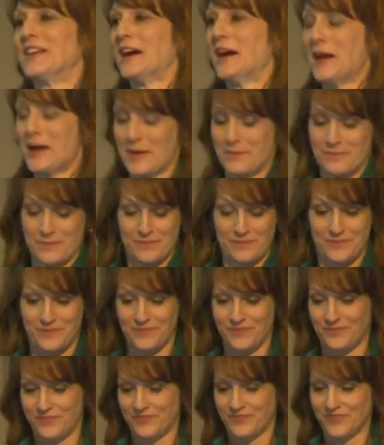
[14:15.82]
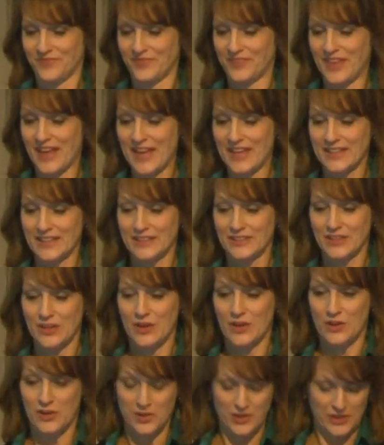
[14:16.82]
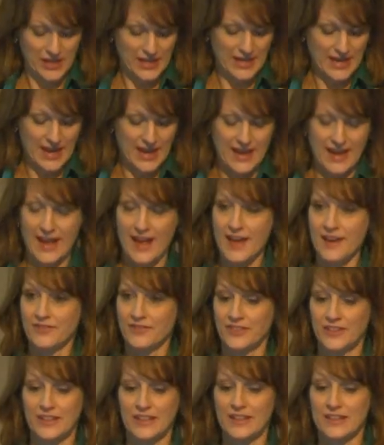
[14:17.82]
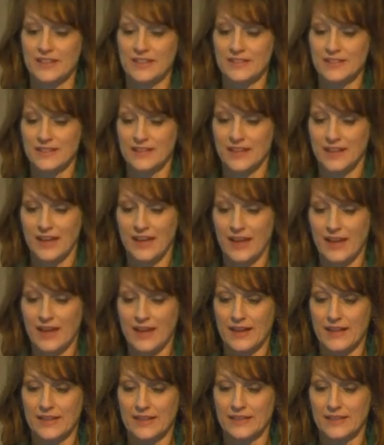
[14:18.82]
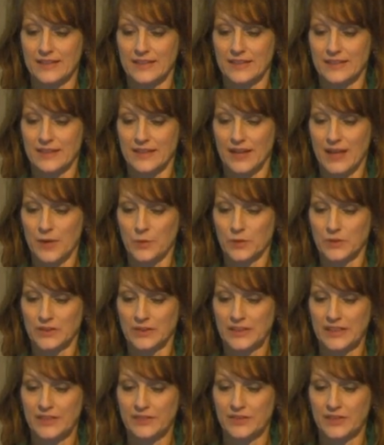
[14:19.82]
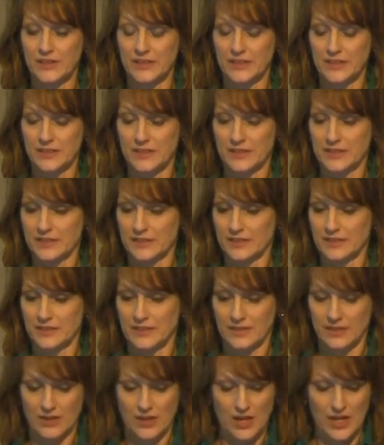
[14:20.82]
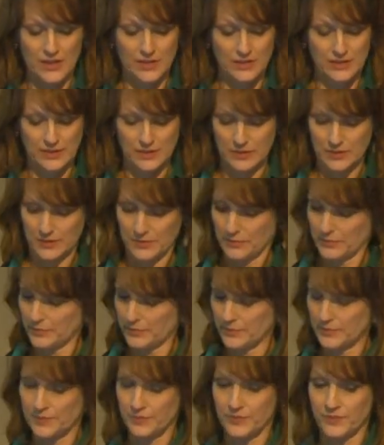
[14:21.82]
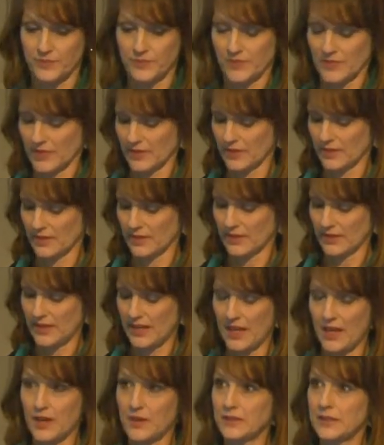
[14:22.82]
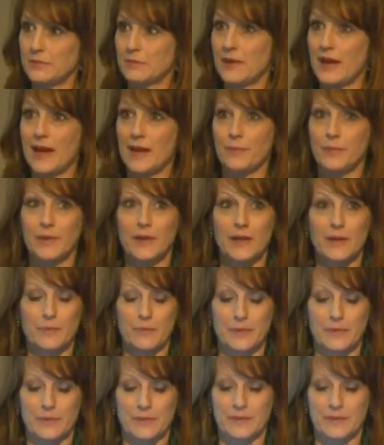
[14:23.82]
um, that is all that I have then, and I will leave this Cotton County map up